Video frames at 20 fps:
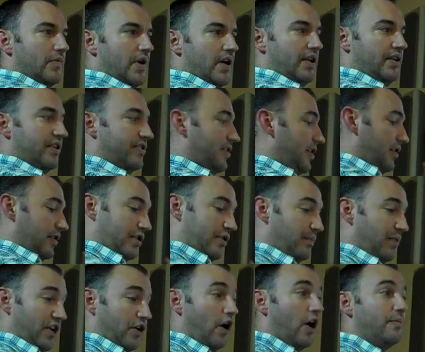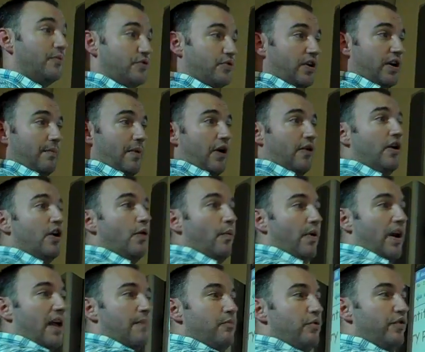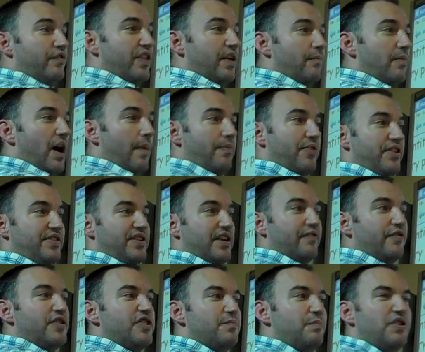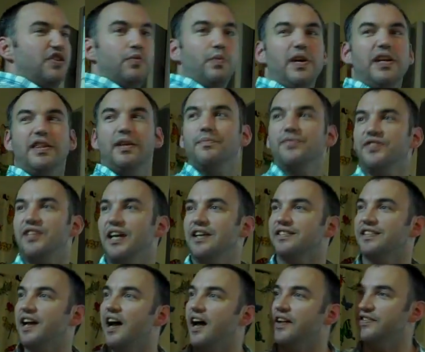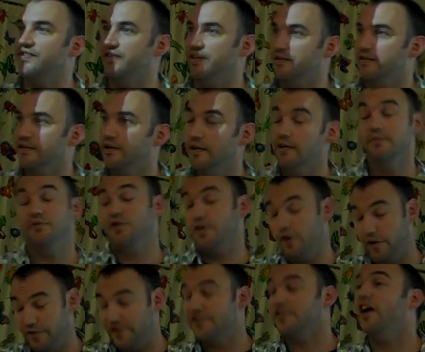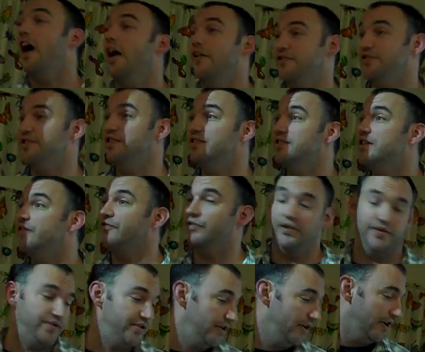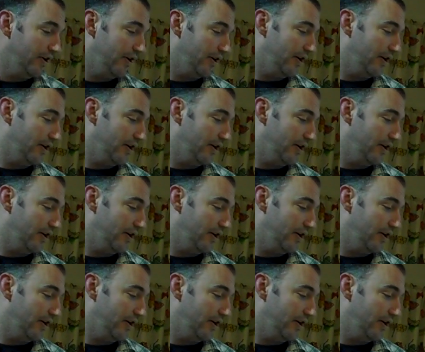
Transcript: in this case it could be an arbitrary amount, when I move them up, the difference between them stays constant. She called this constant difference.